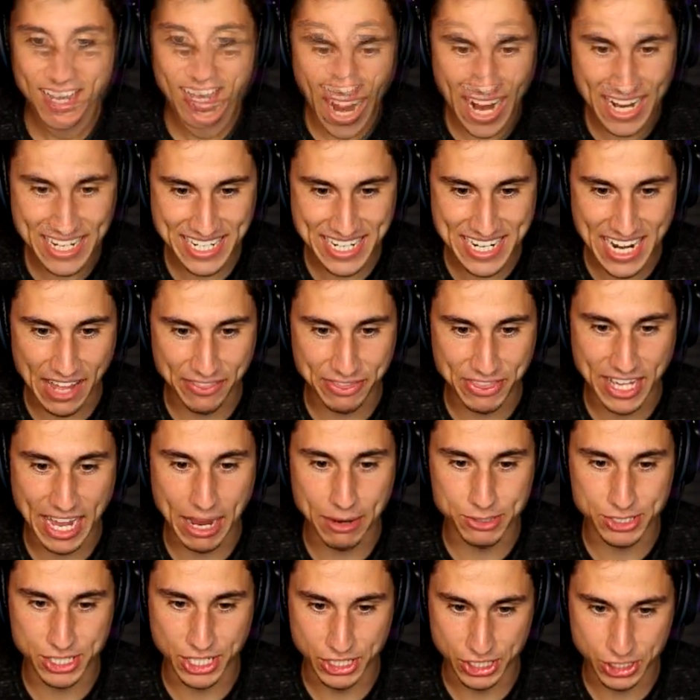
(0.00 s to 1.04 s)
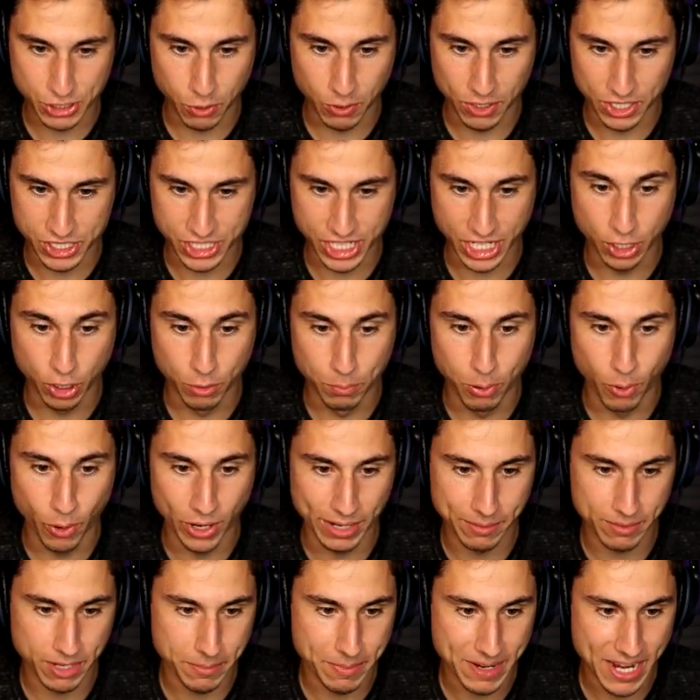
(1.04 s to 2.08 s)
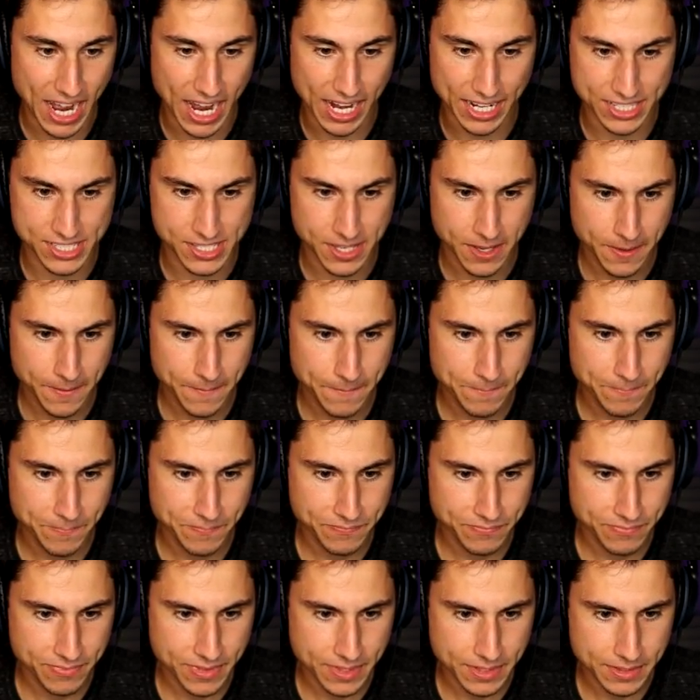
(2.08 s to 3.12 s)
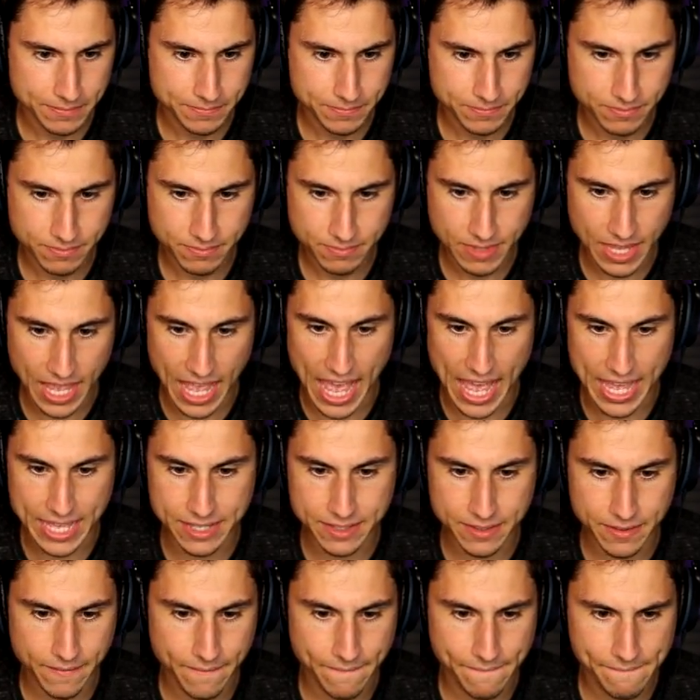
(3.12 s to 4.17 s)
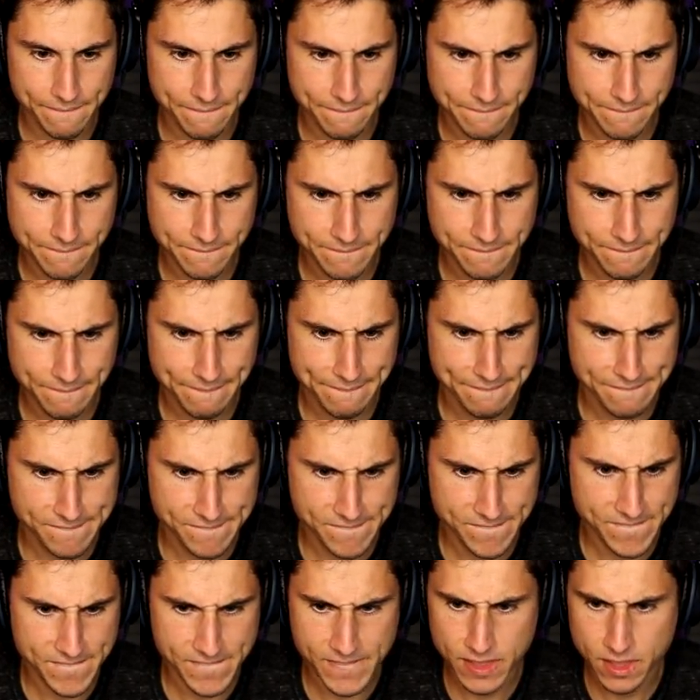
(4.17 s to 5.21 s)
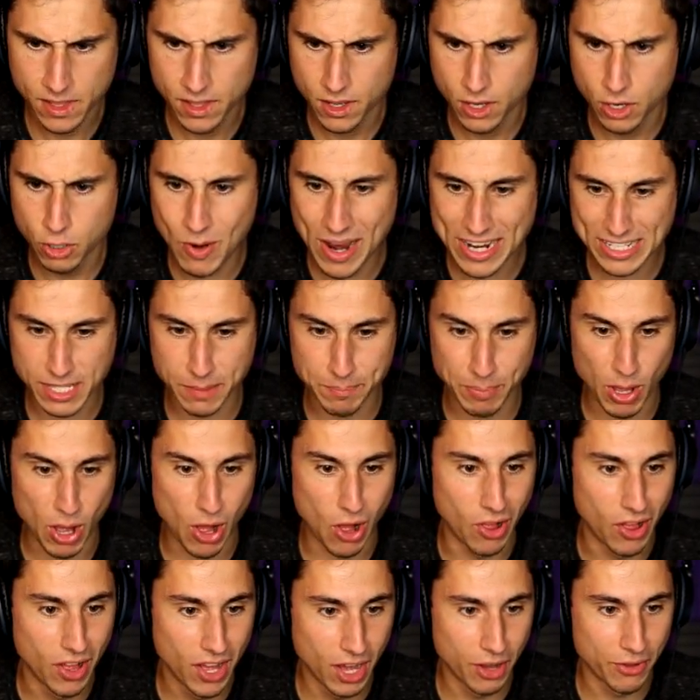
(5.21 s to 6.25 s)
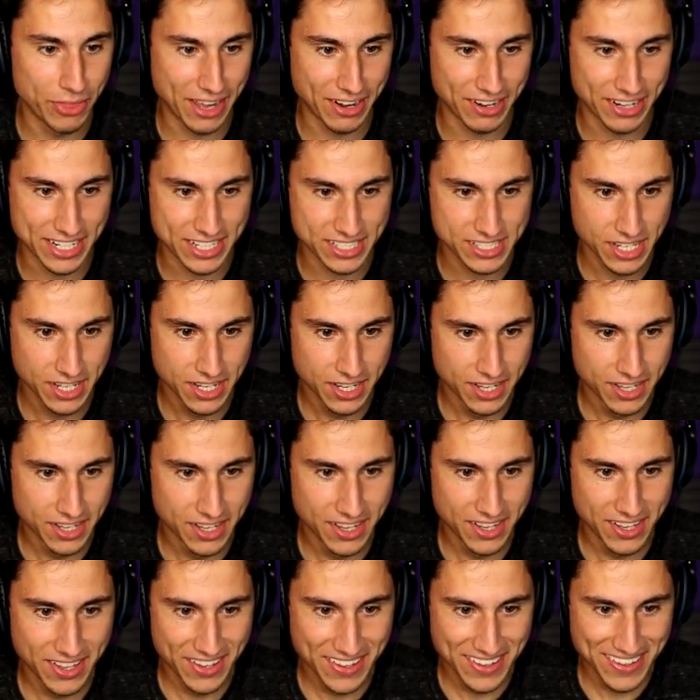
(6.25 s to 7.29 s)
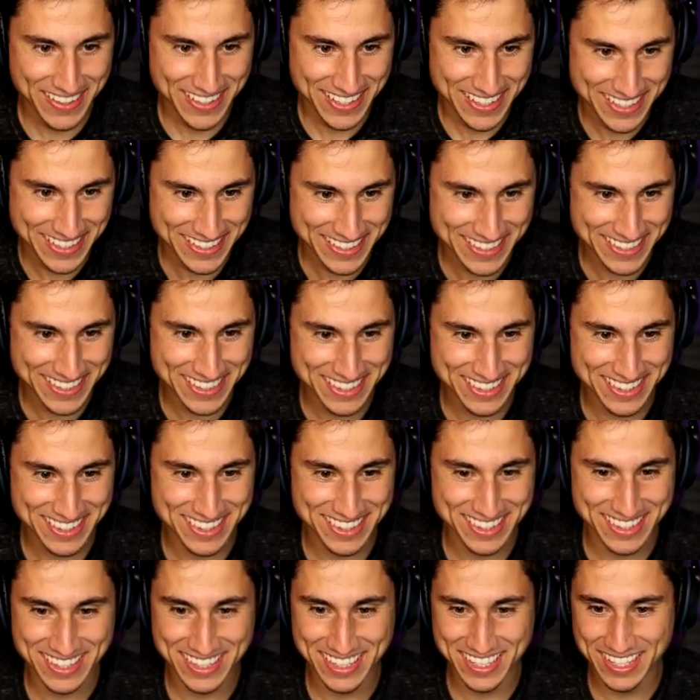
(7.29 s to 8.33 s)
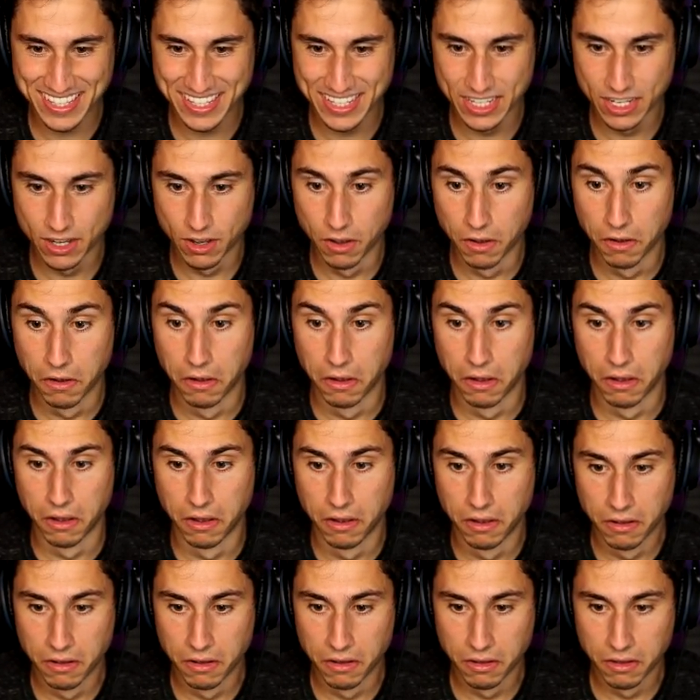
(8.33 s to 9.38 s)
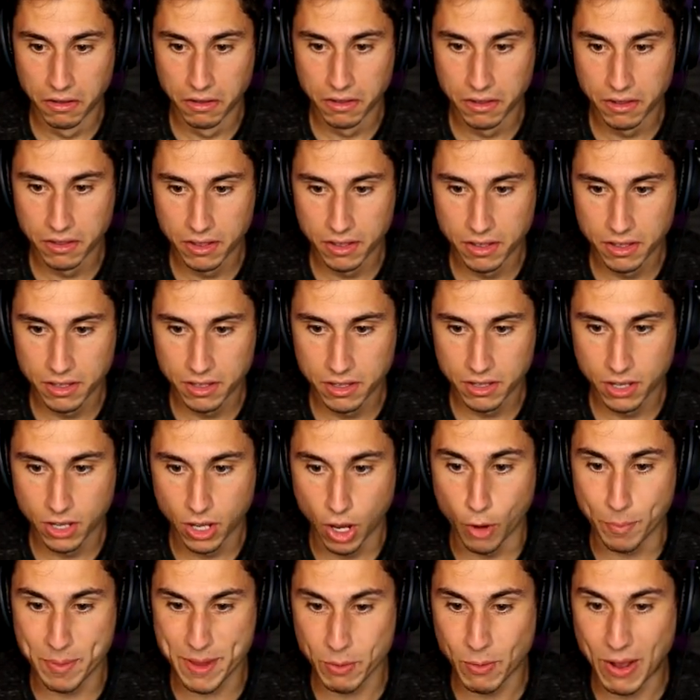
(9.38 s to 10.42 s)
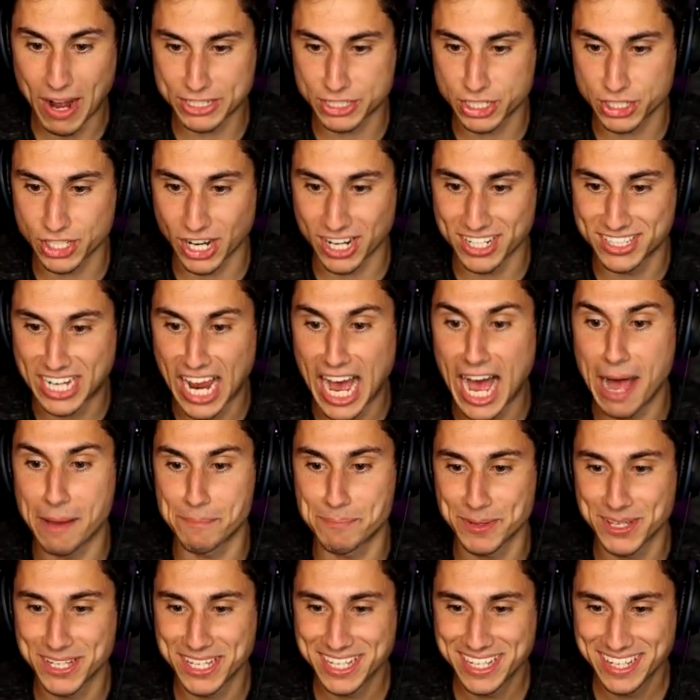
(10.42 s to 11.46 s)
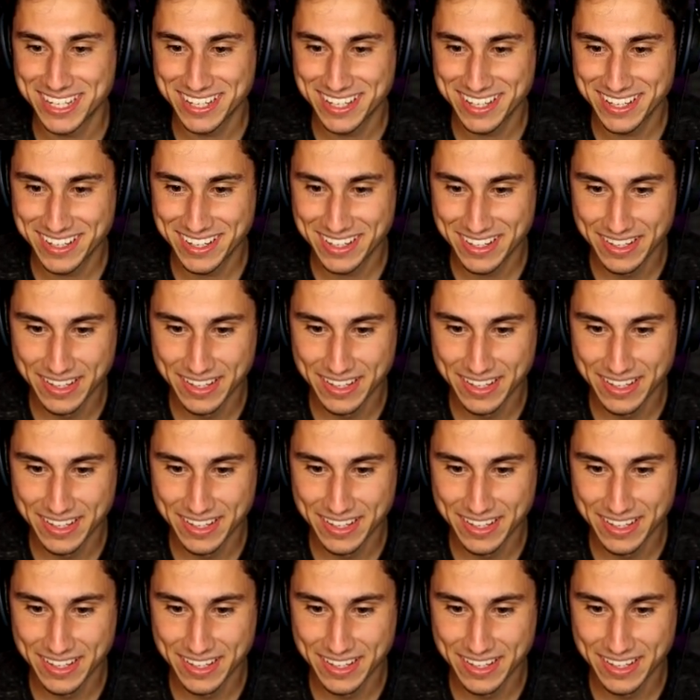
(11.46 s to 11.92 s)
I did not think I was going to score a single point. I'm going to be honest. Hey. Whoa! I didn't know I had the ball. Where's the ball? Whoa! Jeez! You throwing any harder? OB, watch, it's on top. I'm playing hockey, Spy.